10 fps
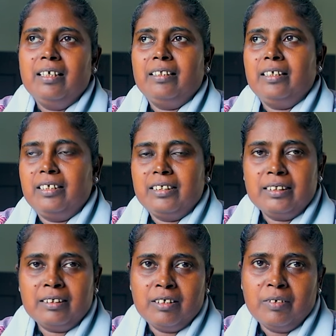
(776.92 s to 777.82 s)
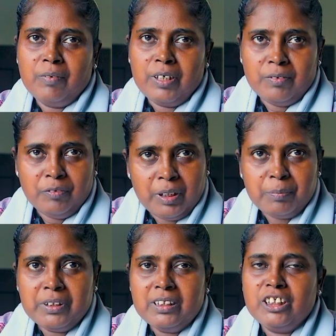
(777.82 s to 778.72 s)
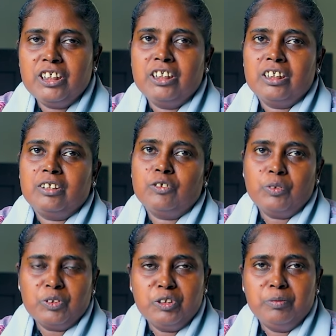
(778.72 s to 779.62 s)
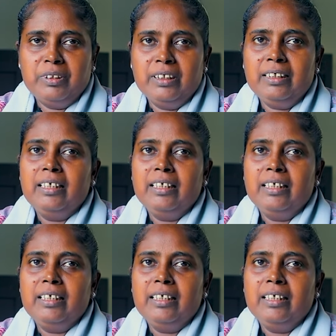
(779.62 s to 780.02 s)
there is one of captain, she's talked to me.